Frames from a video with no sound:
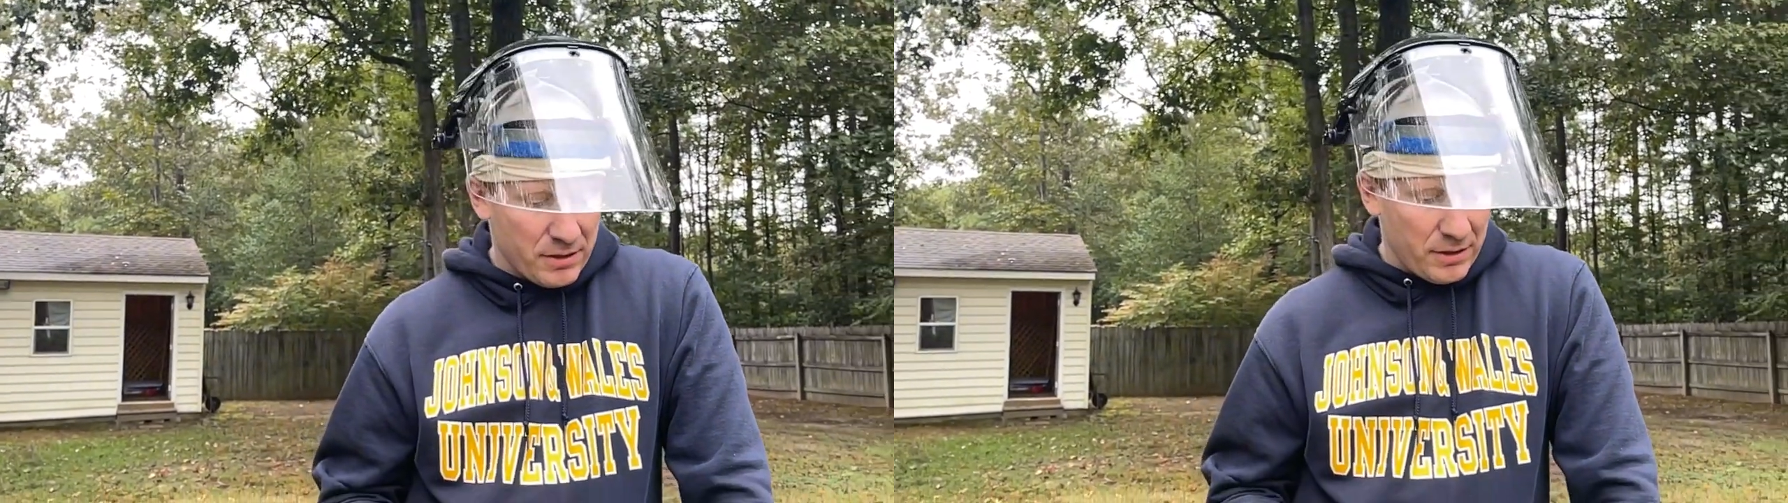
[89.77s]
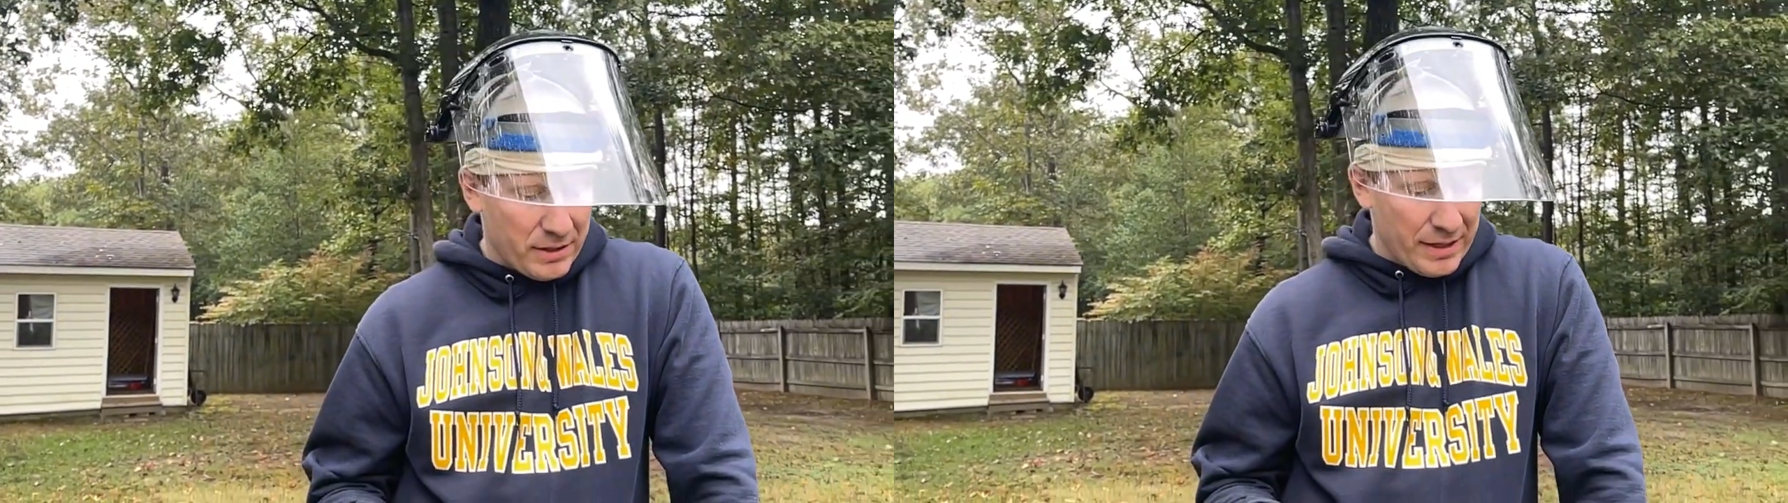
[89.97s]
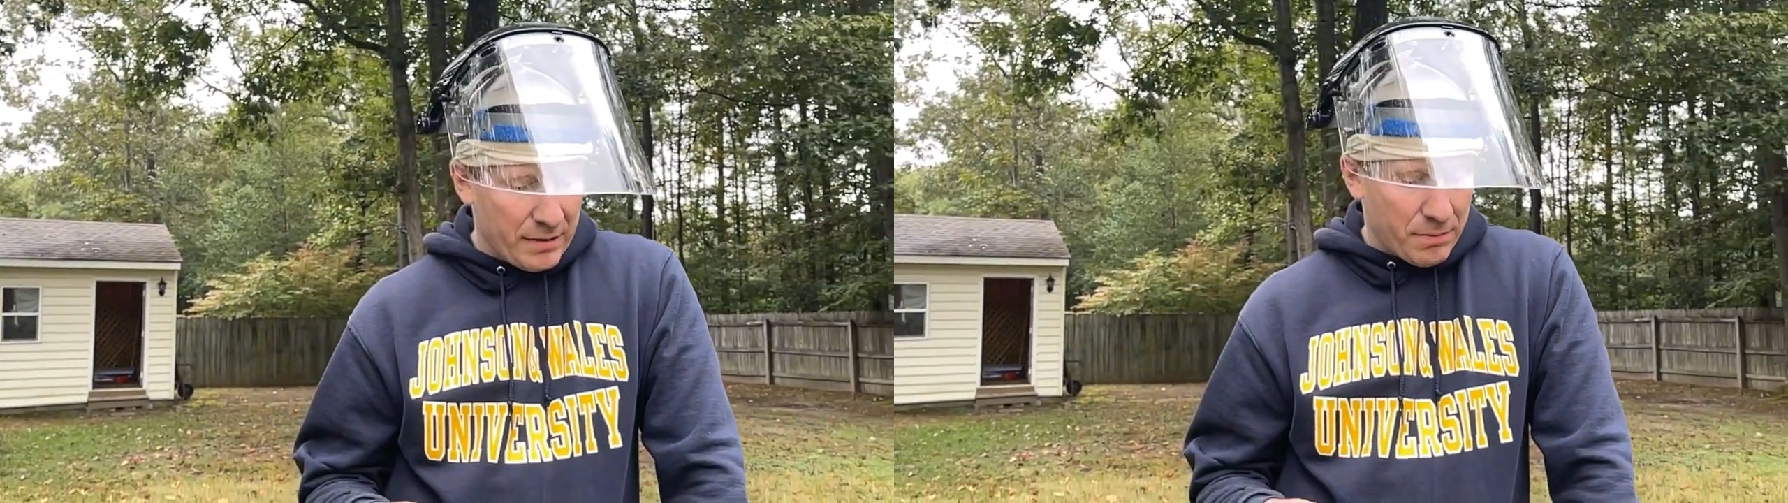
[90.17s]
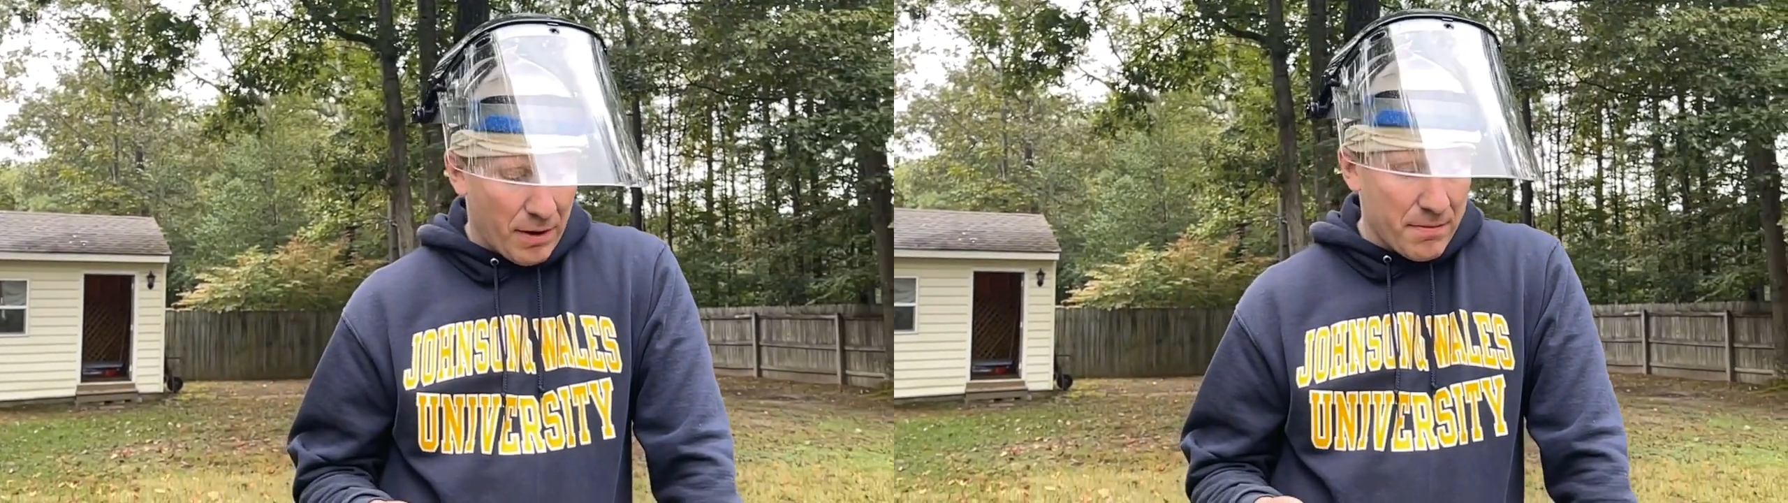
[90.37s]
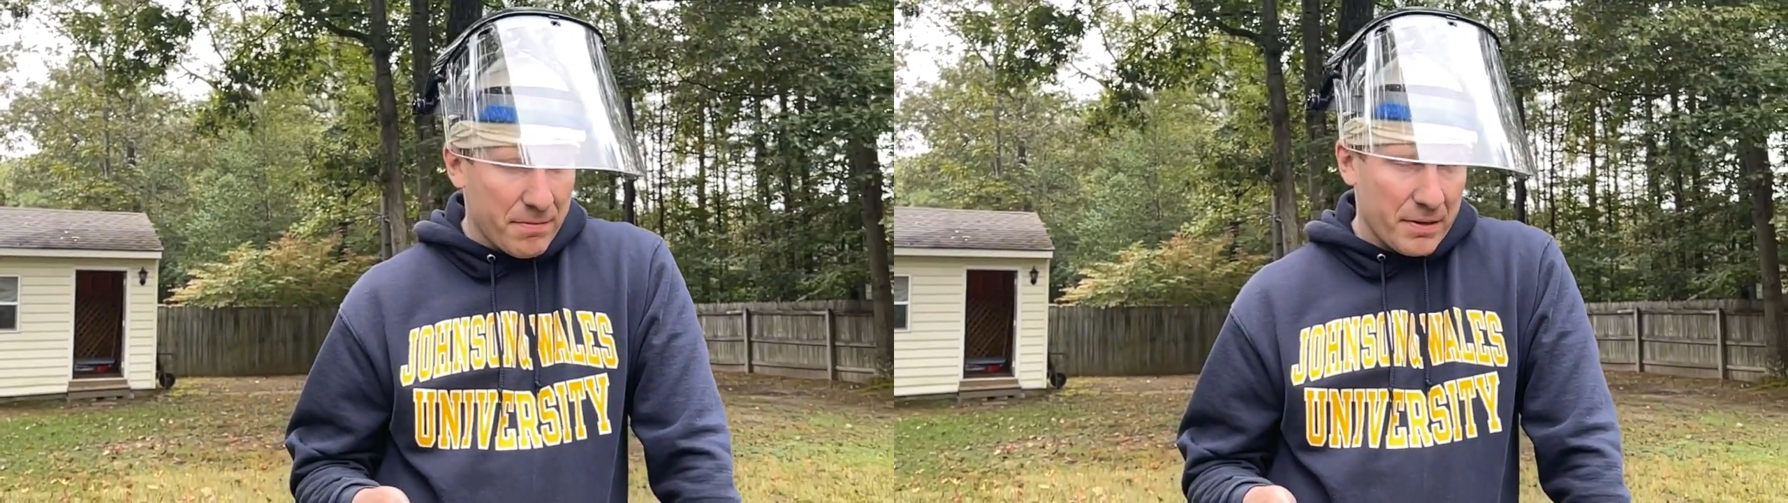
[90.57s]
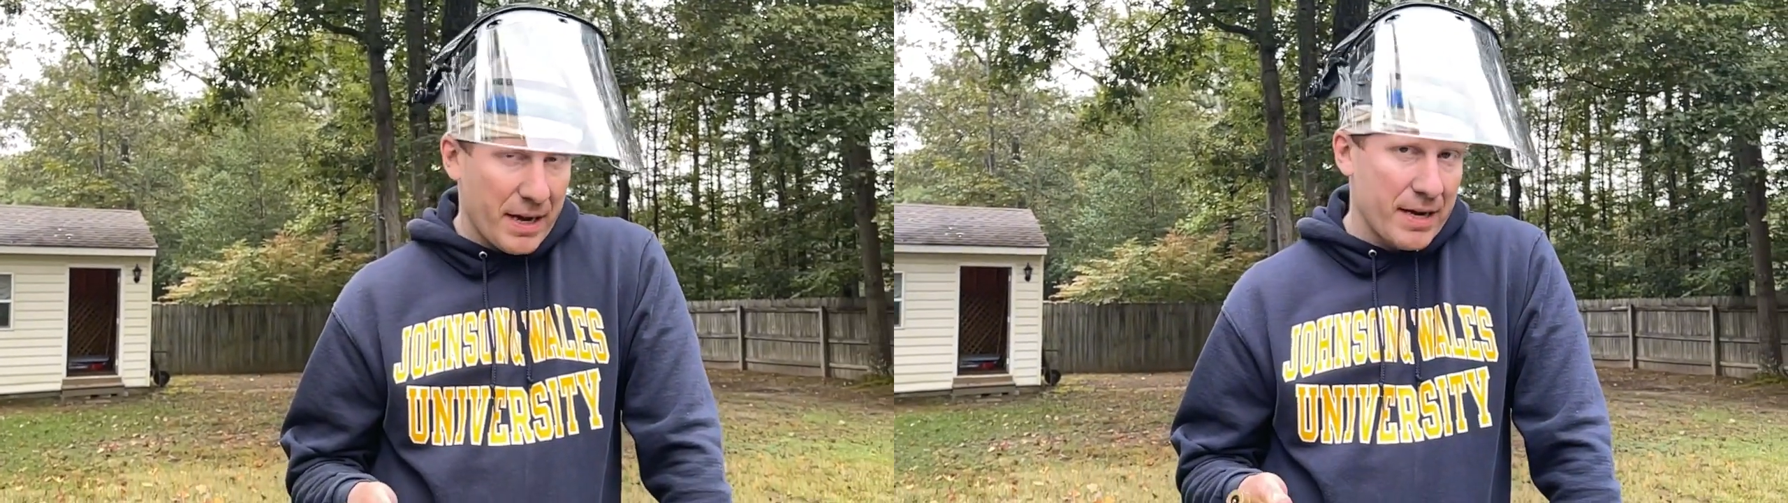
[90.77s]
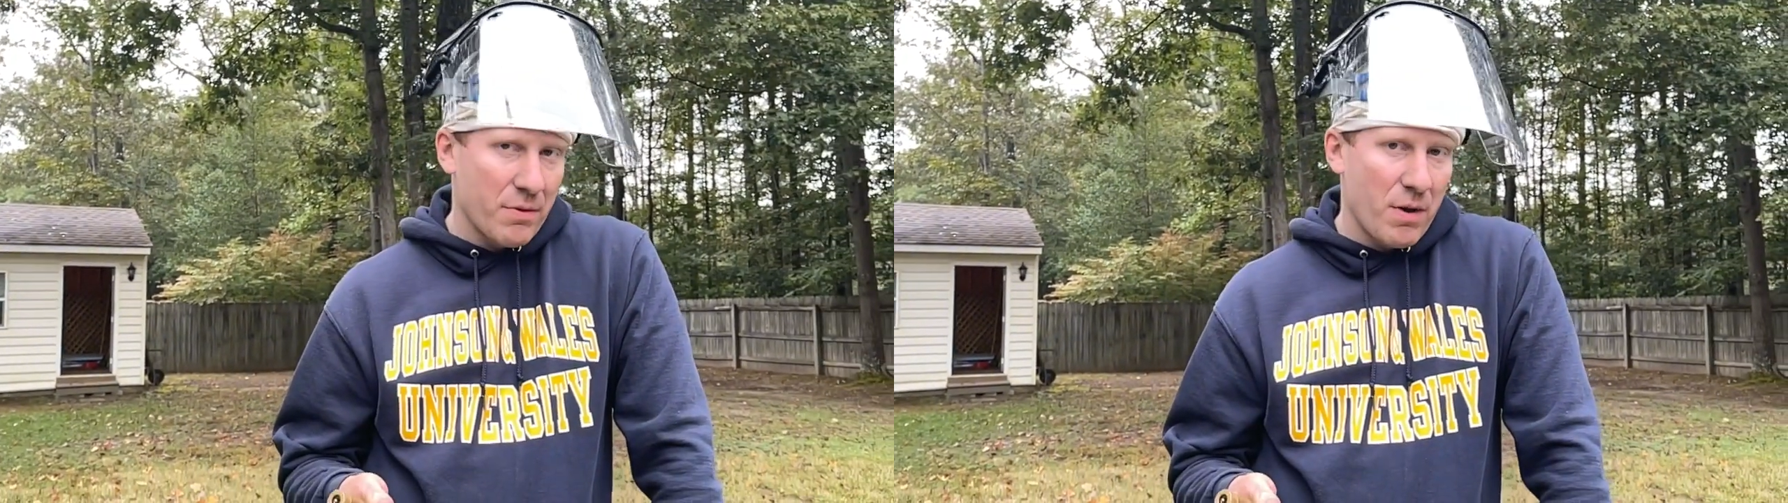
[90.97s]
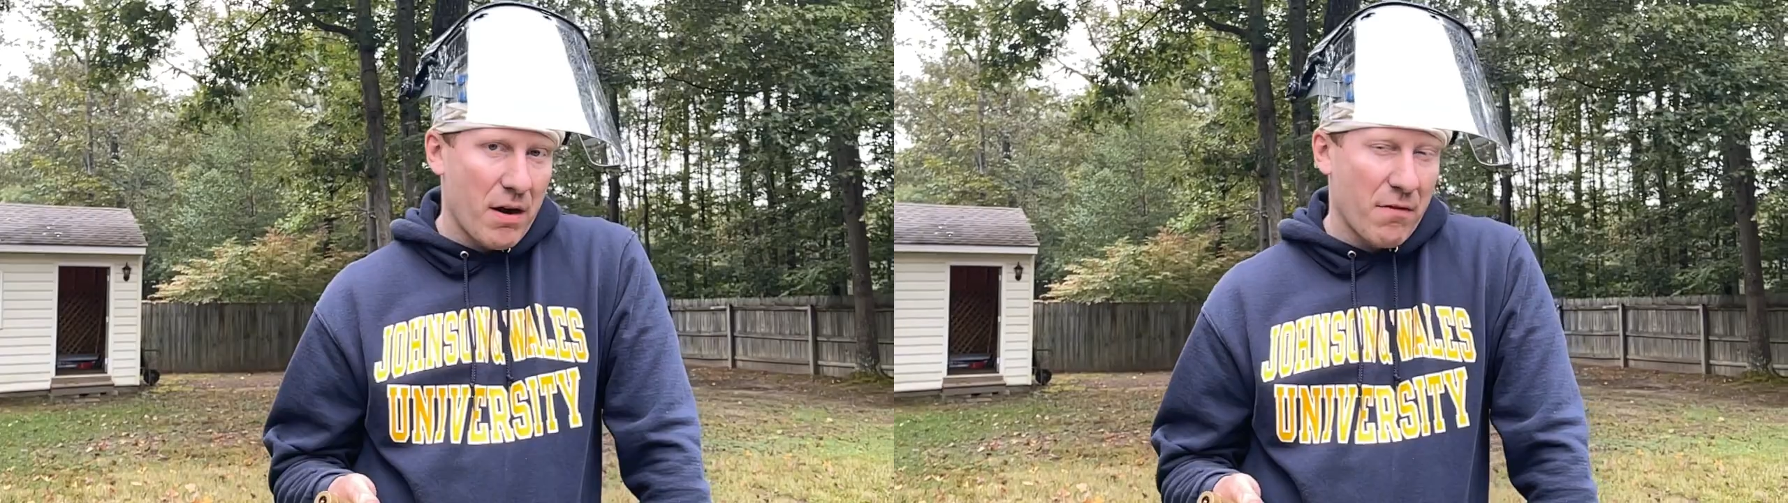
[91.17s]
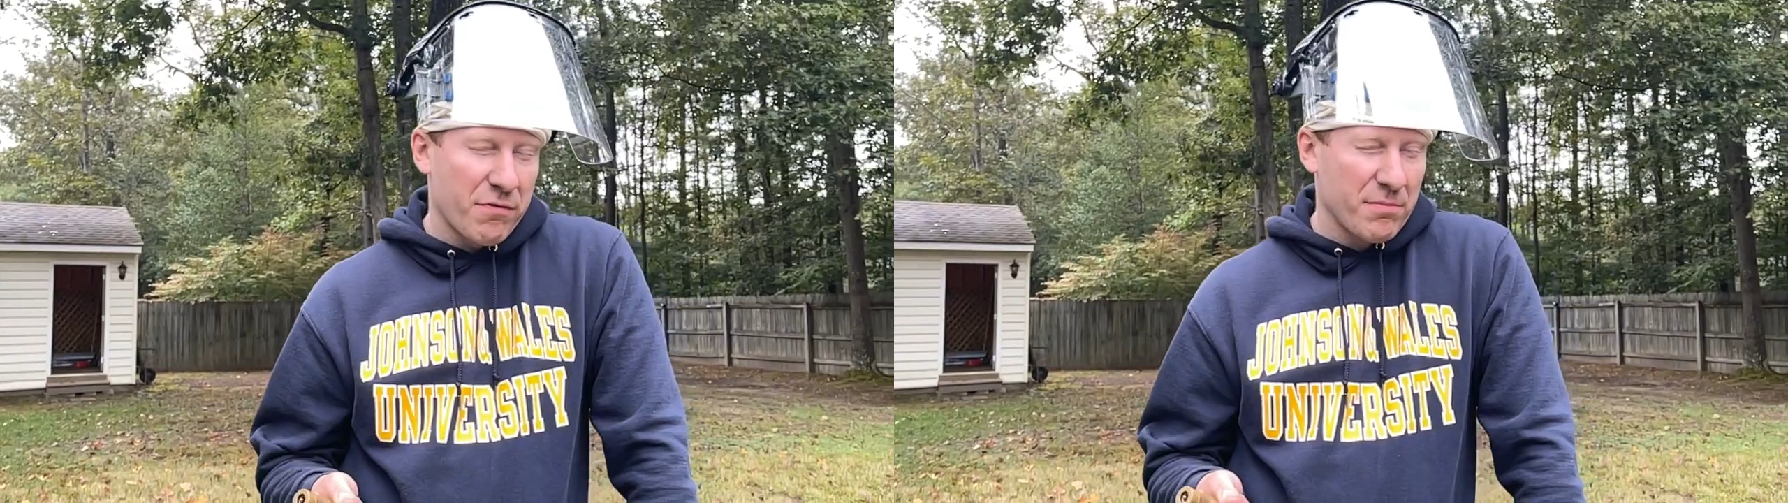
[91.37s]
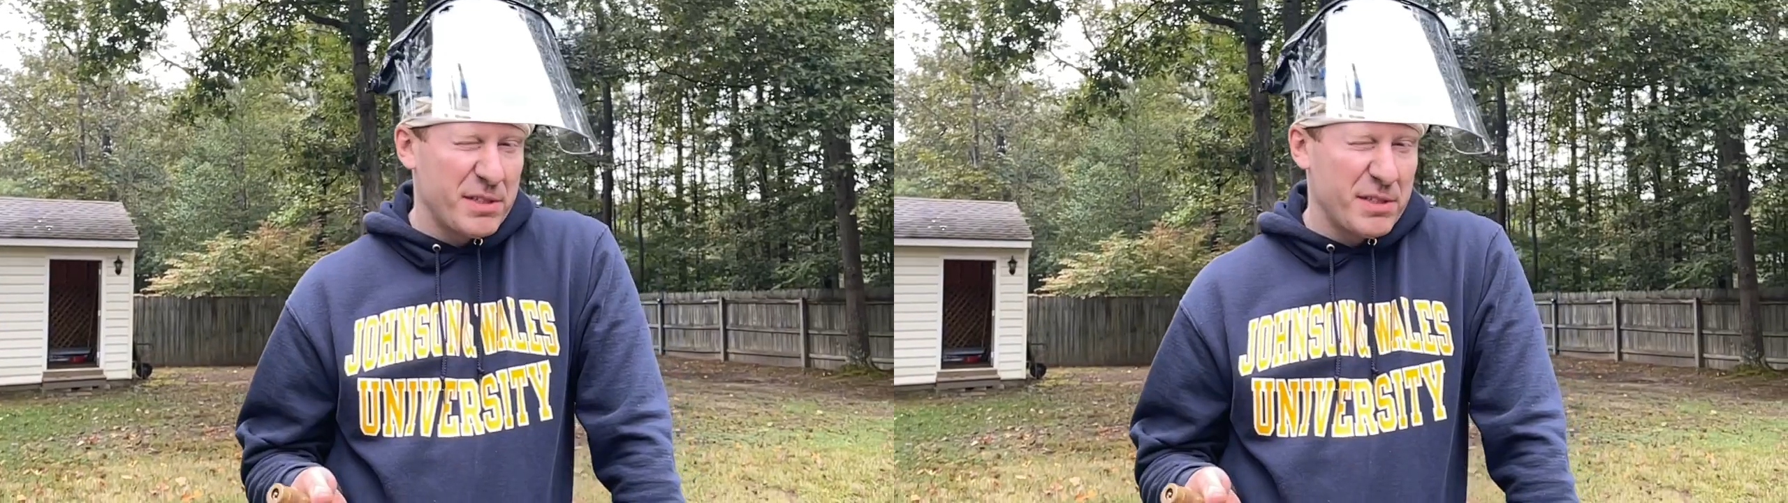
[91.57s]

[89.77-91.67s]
You need probably anywhere from